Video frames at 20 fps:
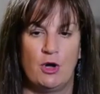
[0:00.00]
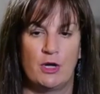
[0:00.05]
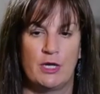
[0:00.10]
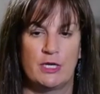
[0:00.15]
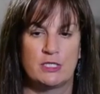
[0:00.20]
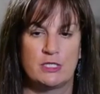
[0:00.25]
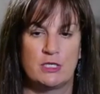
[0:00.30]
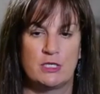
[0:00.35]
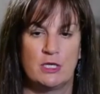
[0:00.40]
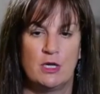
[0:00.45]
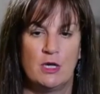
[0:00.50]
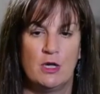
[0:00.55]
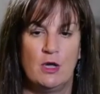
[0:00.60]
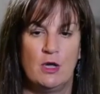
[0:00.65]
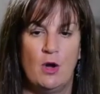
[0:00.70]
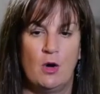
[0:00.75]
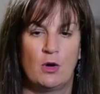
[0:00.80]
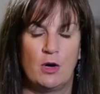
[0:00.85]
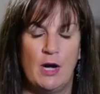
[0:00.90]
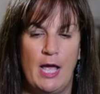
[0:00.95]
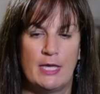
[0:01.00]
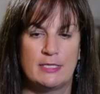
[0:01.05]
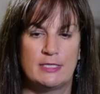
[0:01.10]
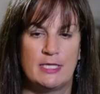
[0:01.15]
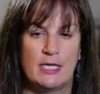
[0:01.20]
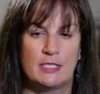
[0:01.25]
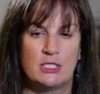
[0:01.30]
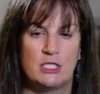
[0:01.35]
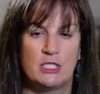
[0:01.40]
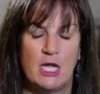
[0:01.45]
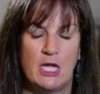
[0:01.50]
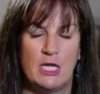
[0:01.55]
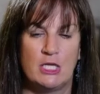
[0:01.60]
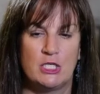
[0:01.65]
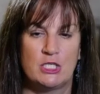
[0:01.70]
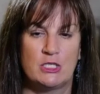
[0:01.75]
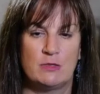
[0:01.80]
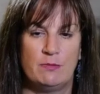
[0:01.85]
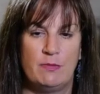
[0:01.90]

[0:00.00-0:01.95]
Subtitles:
August, or has that changed?